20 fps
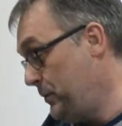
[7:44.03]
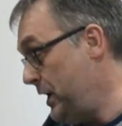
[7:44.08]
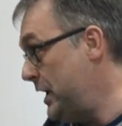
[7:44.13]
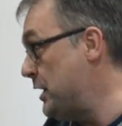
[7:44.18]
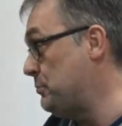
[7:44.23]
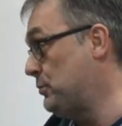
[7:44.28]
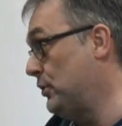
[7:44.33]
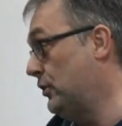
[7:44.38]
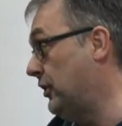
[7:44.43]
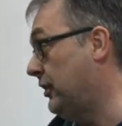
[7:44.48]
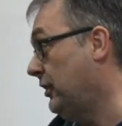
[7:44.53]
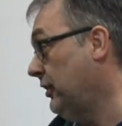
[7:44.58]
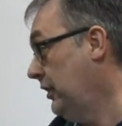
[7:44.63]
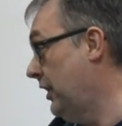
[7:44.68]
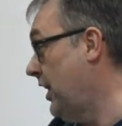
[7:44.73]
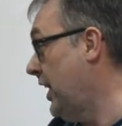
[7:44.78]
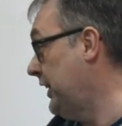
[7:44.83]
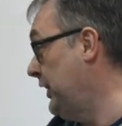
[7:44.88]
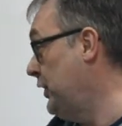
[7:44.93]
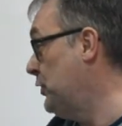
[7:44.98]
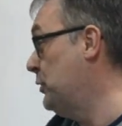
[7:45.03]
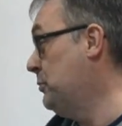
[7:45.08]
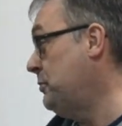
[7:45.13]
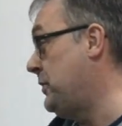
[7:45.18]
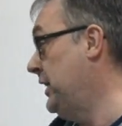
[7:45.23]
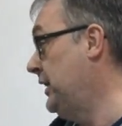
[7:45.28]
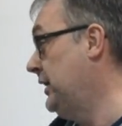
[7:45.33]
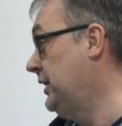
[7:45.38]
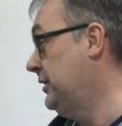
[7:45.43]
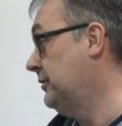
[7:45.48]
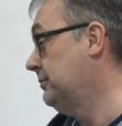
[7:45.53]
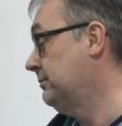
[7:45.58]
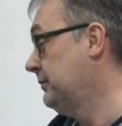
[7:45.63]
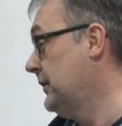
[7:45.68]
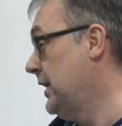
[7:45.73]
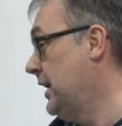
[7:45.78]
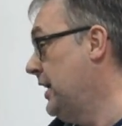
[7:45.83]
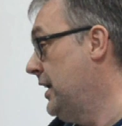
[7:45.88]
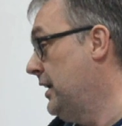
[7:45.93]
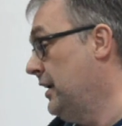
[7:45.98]
people like you and me.
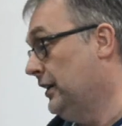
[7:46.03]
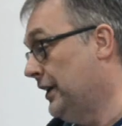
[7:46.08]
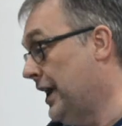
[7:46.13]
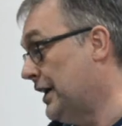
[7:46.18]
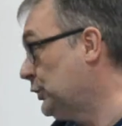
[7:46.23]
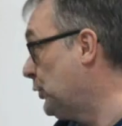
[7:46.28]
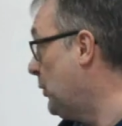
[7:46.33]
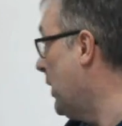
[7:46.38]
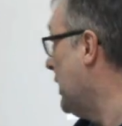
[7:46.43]
Last